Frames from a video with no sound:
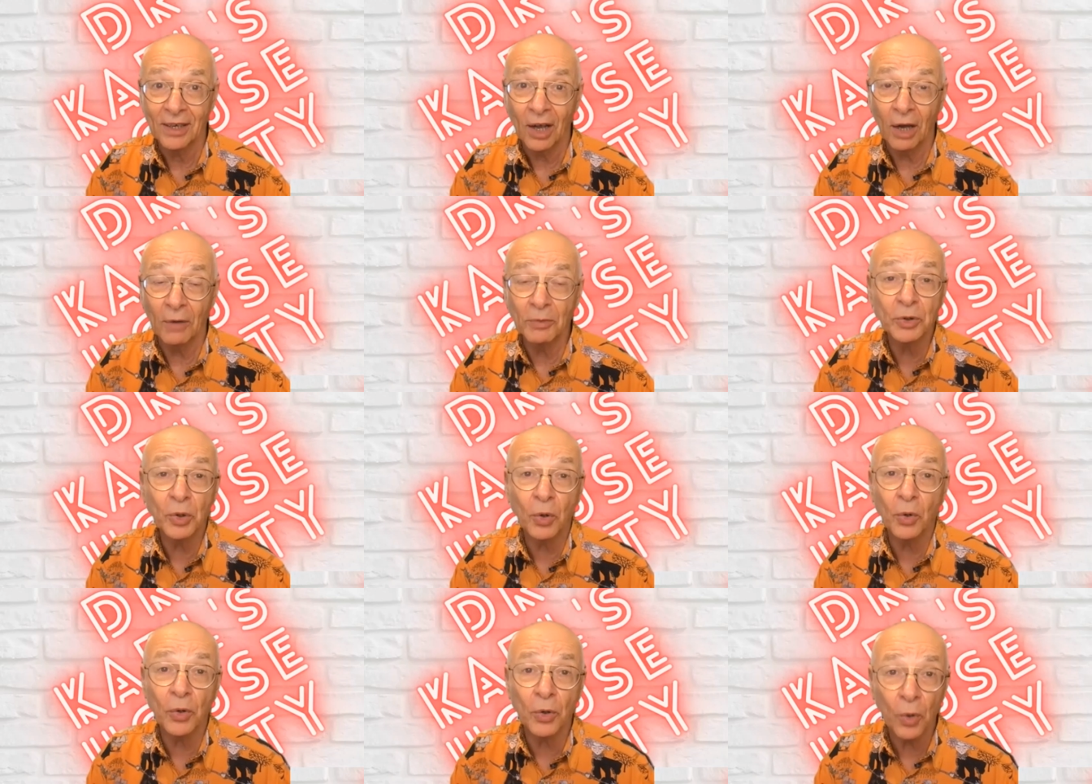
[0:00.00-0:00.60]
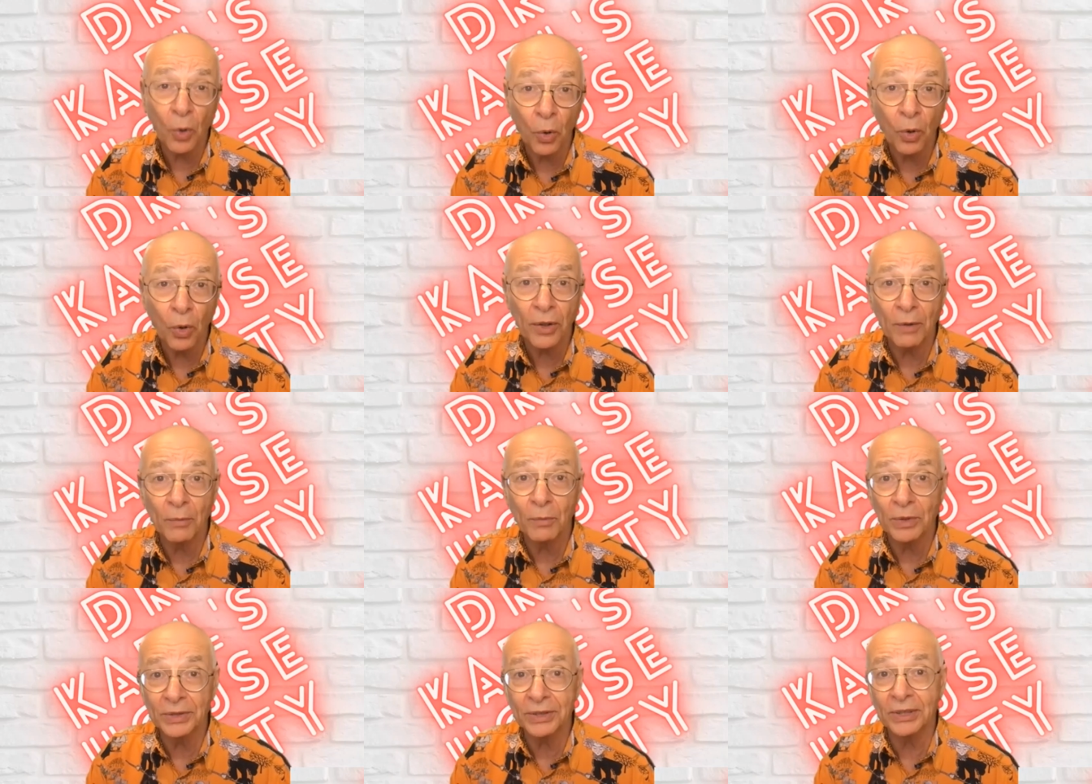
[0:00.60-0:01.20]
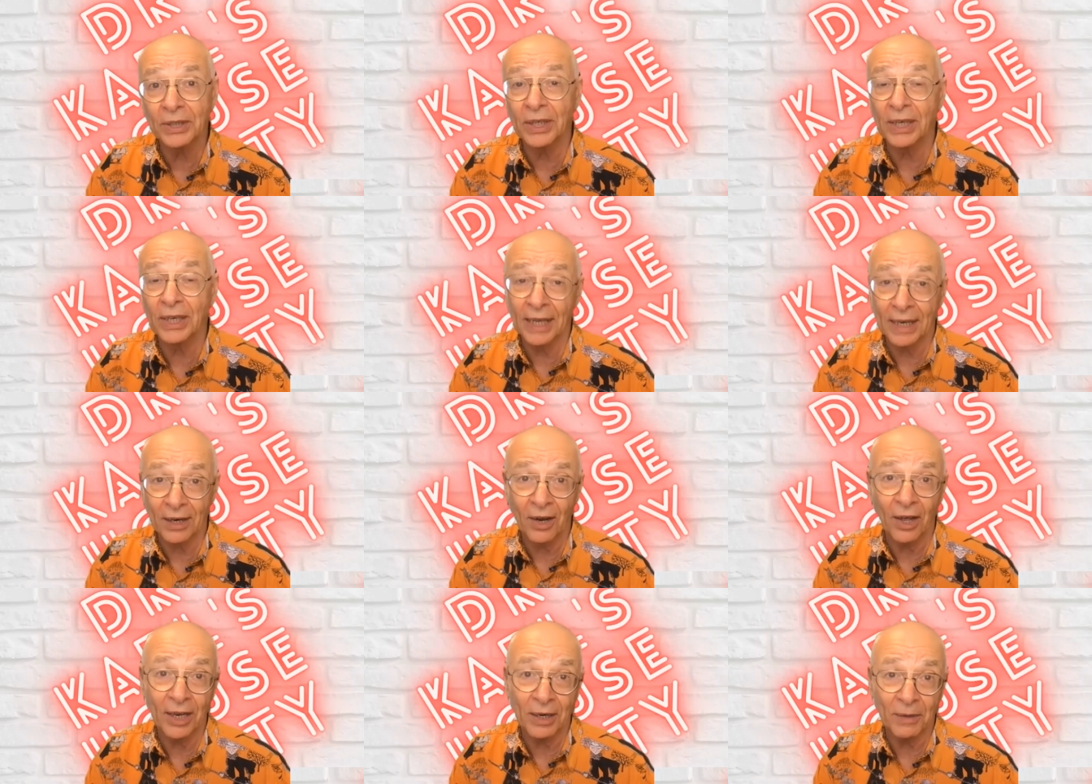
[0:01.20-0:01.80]
I'm sure that all of them will see
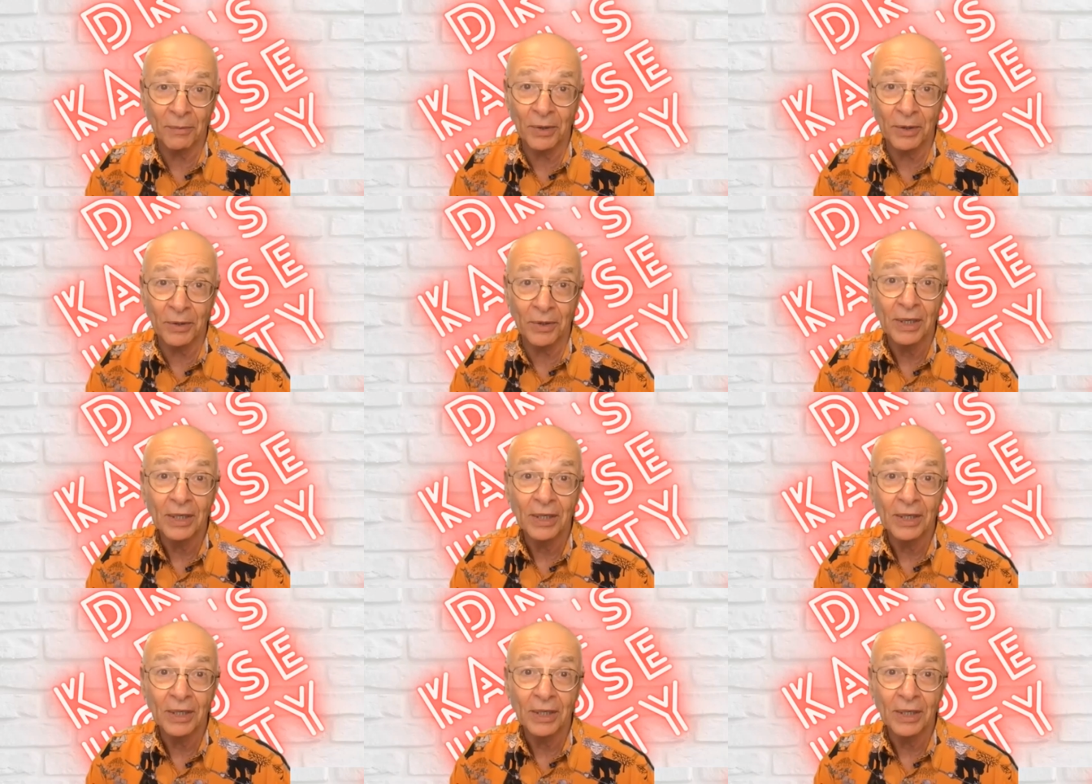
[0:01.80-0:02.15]
enlightenment.